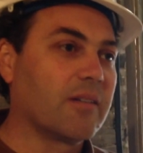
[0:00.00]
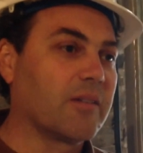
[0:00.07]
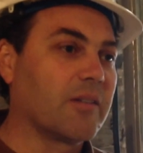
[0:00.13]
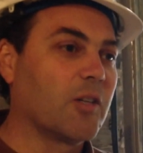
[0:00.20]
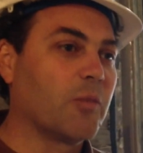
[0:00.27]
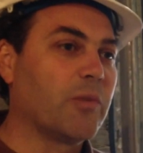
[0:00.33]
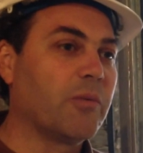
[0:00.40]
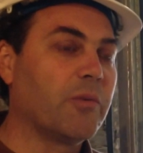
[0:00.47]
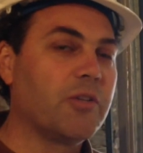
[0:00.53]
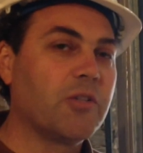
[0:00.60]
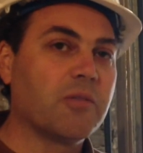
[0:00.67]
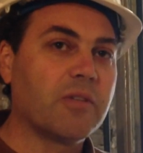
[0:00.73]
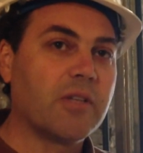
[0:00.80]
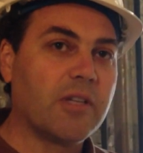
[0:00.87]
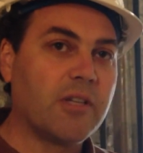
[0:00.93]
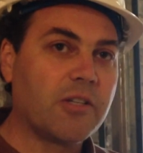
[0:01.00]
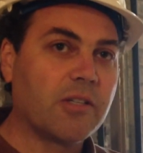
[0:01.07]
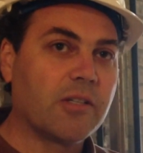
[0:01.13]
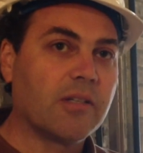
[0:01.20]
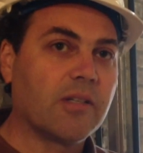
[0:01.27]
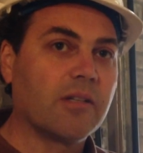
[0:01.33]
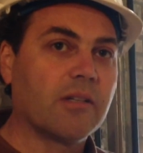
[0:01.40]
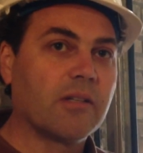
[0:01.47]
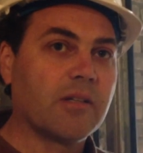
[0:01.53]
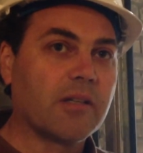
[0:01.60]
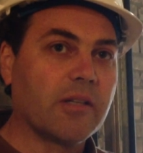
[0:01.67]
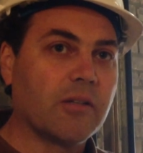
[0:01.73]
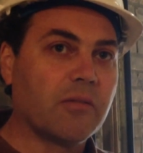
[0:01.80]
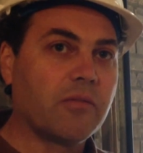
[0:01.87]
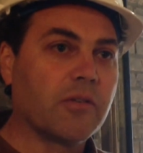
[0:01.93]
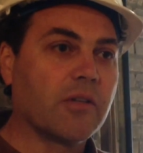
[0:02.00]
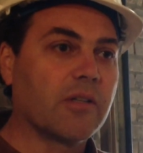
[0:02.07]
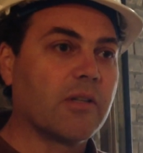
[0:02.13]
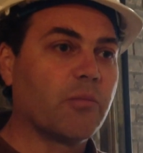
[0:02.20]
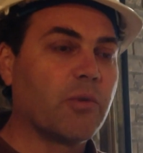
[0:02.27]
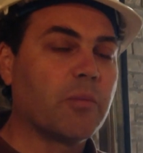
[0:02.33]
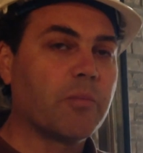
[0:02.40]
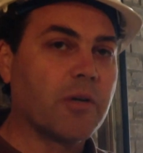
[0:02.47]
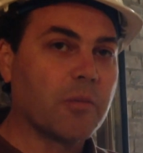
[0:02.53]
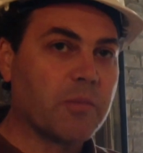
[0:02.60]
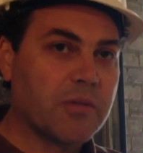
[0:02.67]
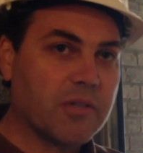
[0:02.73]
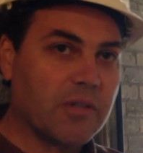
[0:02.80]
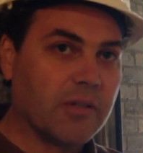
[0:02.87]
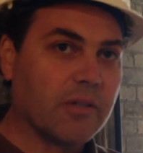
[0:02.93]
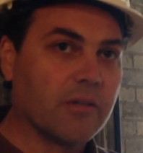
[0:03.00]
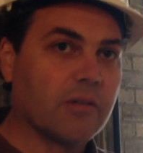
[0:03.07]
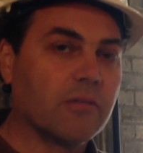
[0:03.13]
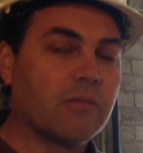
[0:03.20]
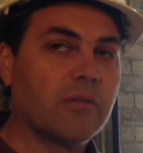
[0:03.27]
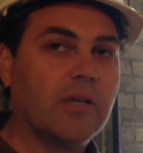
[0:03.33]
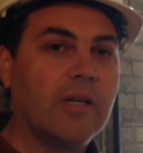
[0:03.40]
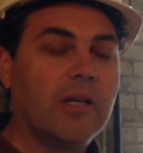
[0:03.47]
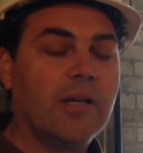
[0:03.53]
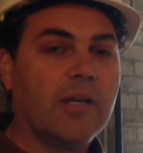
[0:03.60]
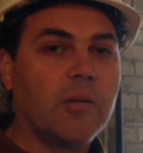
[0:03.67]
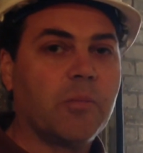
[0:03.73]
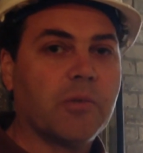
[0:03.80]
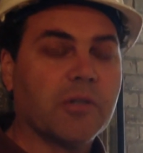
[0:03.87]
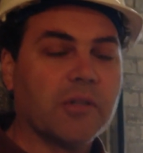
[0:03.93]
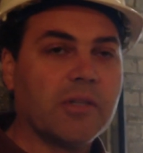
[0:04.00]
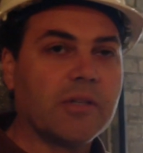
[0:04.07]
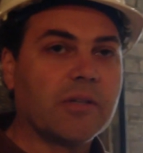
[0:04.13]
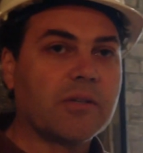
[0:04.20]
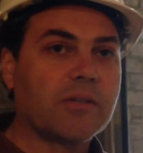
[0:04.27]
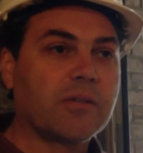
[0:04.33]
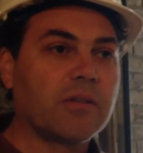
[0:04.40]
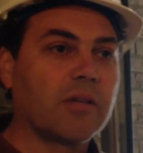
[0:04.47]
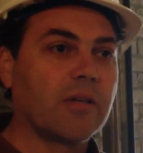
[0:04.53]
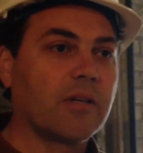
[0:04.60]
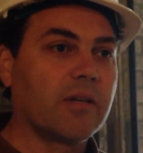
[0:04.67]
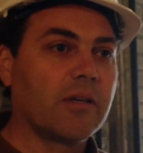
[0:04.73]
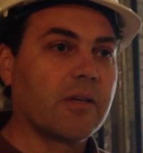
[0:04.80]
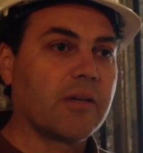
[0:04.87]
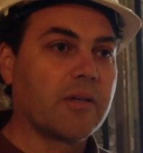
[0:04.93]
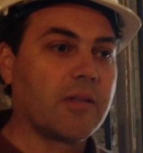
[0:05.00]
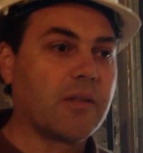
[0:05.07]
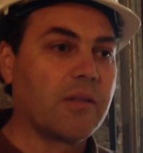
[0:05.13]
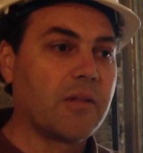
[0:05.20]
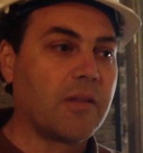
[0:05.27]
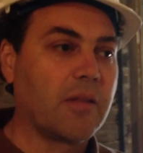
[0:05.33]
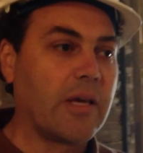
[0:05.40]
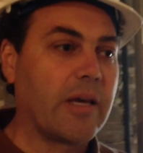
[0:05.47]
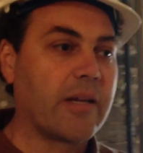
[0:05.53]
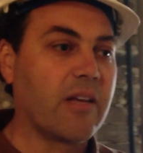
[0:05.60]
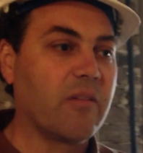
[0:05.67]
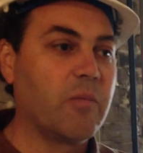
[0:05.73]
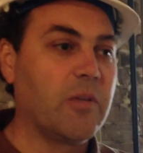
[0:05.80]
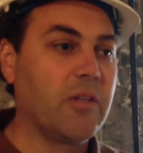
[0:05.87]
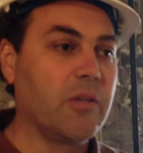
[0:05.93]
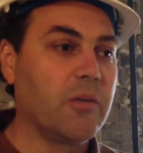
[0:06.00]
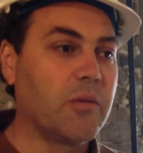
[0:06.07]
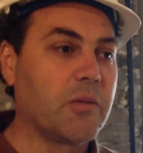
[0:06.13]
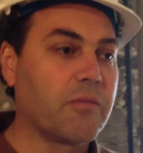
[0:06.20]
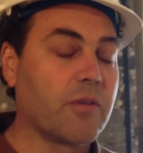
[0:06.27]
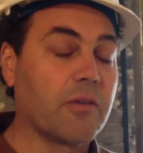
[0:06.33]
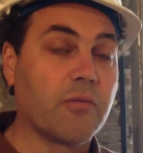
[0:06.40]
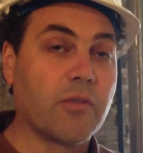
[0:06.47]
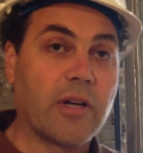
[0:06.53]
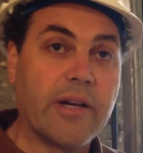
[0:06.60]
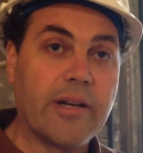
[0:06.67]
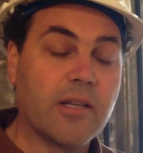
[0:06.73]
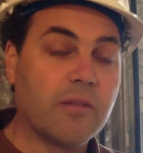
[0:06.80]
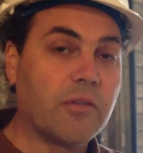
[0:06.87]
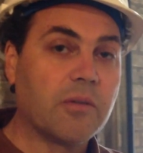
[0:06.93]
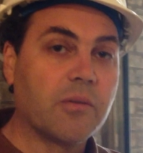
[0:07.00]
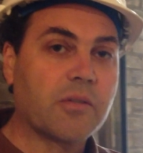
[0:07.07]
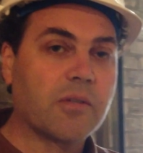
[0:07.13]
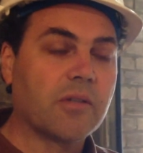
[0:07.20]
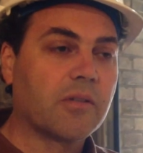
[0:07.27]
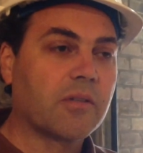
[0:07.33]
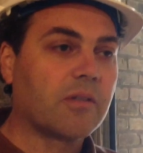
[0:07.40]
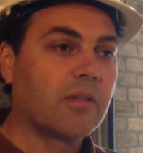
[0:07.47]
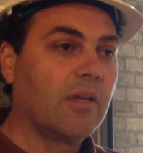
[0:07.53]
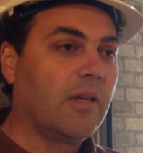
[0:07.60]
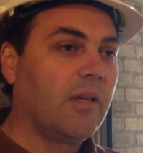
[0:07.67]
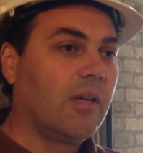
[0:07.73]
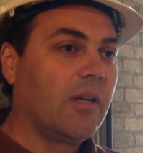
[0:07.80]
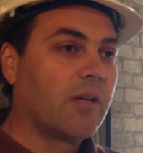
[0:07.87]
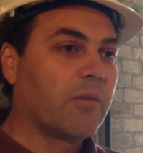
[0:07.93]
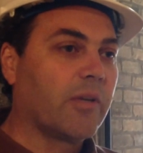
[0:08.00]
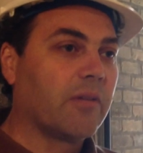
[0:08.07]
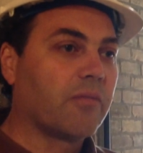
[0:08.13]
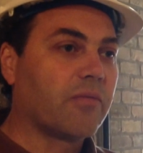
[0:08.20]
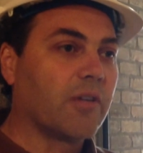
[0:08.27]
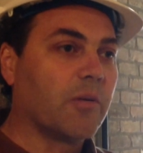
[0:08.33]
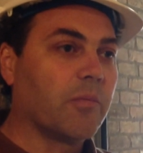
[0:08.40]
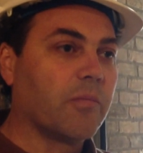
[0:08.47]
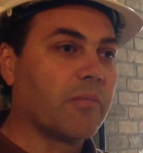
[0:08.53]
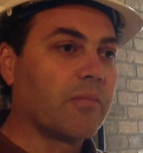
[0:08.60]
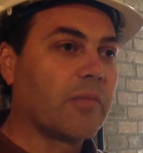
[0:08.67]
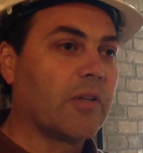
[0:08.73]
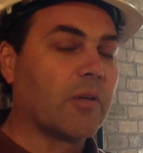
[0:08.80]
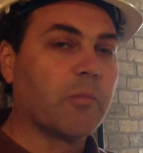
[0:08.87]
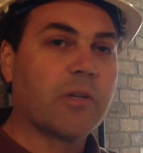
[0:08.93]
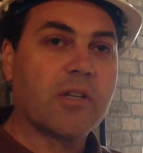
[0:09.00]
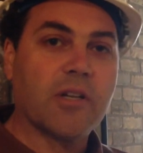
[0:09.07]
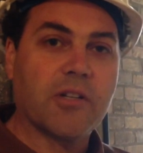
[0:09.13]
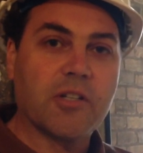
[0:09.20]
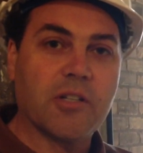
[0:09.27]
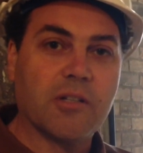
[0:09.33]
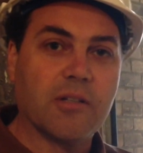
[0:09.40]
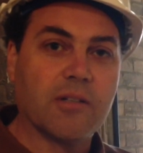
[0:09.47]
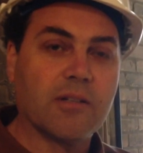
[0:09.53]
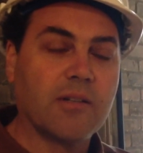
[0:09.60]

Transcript: urban rejuvenation and infill and repurposing of buildings that have been used for a variety of uses, right from McCutcheon